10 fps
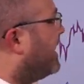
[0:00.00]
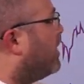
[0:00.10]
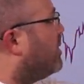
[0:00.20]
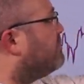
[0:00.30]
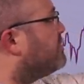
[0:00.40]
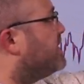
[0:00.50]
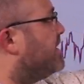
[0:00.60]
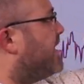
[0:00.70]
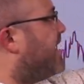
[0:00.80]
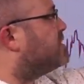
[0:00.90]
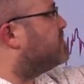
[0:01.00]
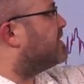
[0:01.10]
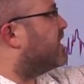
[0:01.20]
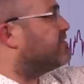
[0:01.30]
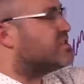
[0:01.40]
However, it has been
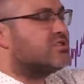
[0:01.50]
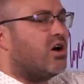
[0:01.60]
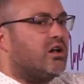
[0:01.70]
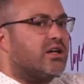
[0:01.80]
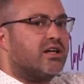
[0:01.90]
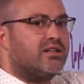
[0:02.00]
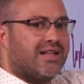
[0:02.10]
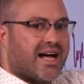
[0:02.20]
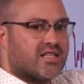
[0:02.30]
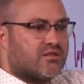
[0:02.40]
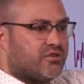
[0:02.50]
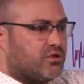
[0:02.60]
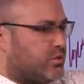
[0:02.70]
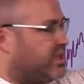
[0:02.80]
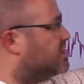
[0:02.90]
kind of stalling in the last
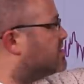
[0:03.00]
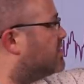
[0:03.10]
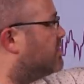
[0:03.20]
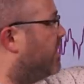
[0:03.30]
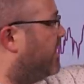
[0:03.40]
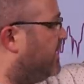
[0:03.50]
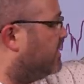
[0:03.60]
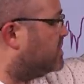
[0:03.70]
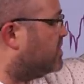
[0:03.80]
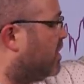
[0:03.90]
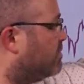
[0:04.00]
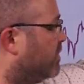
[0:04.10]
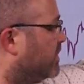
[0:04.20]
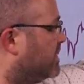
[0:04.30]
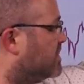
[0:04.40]
few weeks in the stock
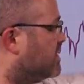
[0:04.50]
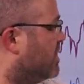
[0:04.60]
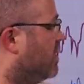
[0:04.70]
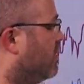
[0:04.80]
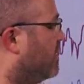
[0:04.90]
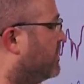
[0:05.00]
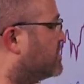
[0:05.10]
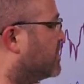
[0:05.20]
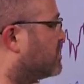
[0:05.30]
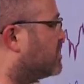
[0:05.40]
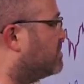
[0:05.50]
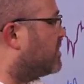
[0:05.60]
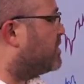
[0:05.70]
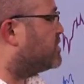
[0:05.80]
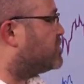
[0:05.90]
markets, whereas the
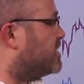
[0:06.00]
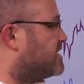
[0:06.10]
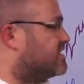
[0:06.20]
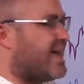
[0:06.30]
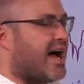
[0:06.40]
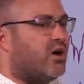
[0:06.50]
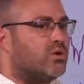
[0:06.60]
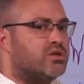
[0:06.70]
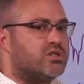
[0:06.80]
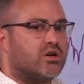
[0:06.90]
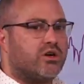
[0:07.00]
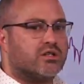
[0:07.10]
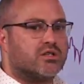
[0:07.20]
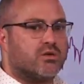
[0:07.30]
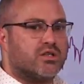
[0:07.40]
crypto is just now
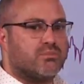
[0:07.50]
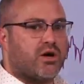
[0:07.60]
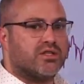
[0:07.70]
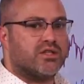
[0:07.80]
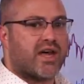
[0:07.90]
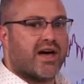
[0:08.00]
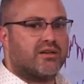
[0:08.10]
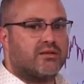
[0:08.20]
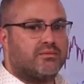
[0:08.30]
starting to respond to that.